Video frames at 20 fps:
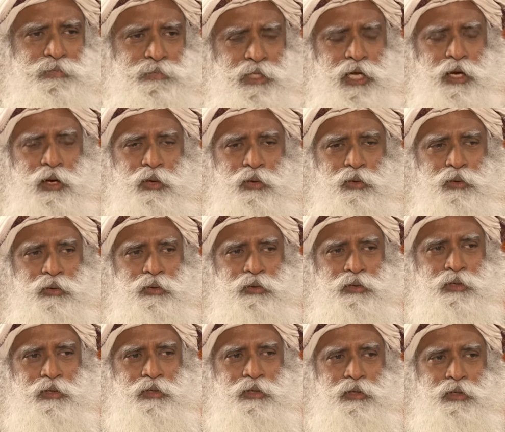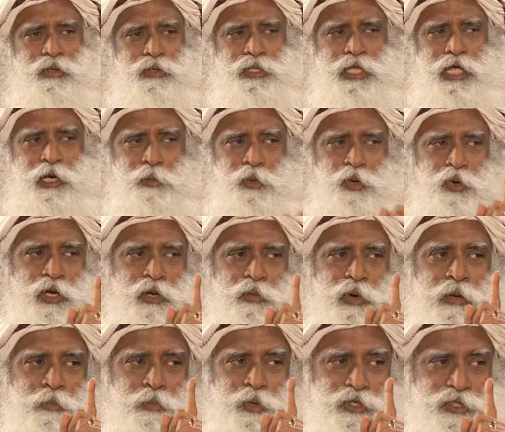Now, there'll be only
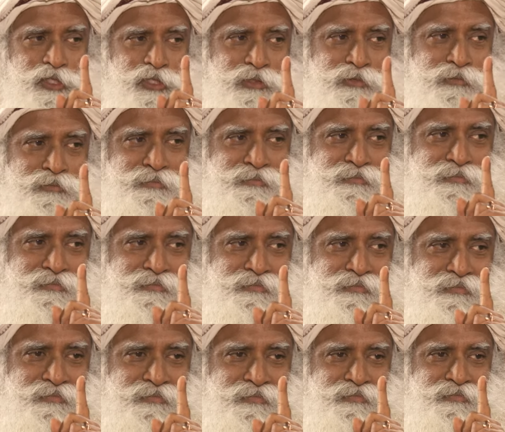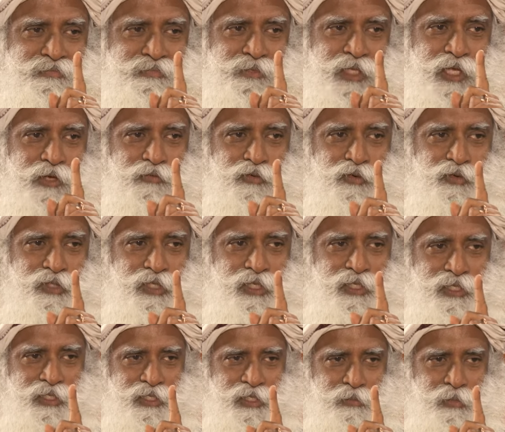one person if you
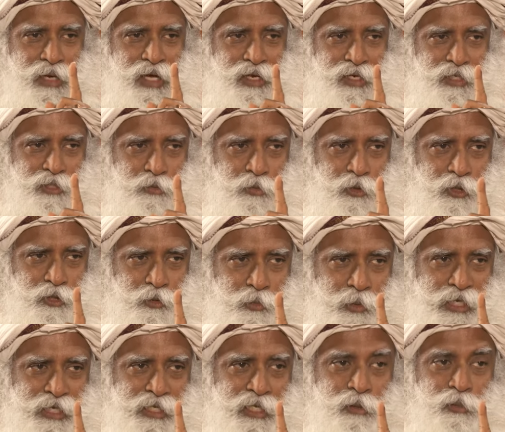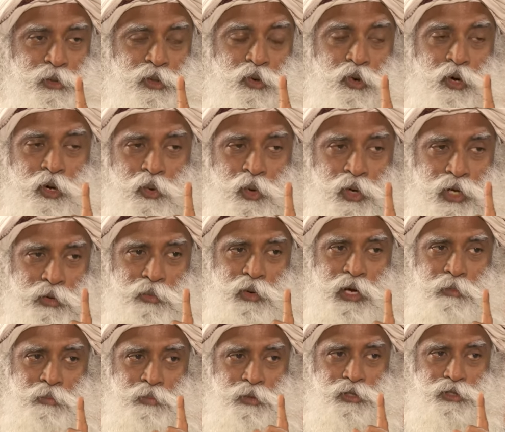see, this is my responsibility, there'll be only
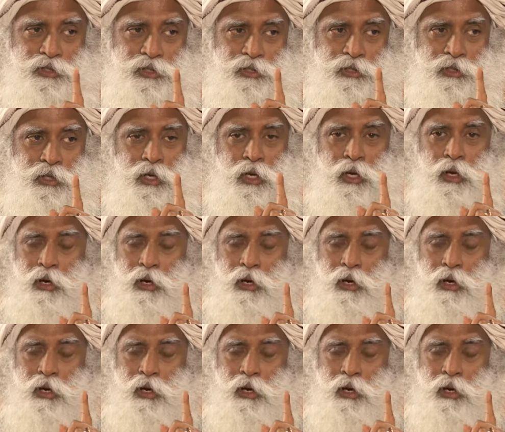one person.